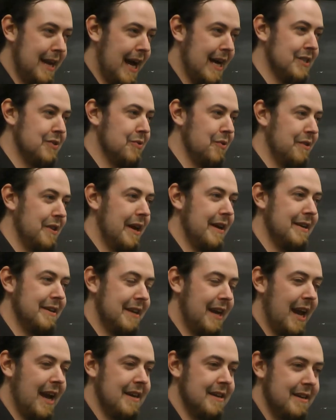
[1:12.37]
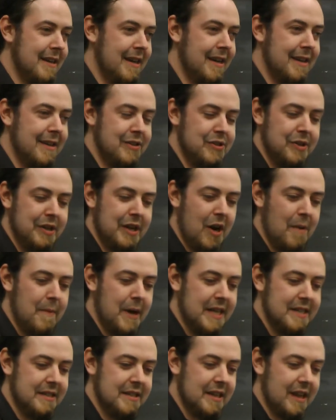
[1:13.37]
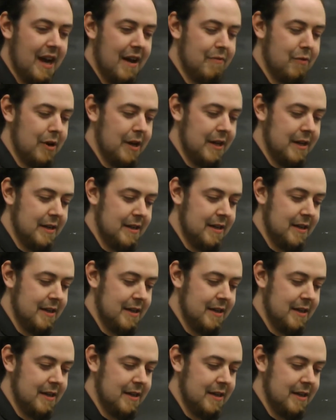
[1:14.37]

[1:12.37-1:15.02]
Casserole Night in Canada and doing our best to cover it.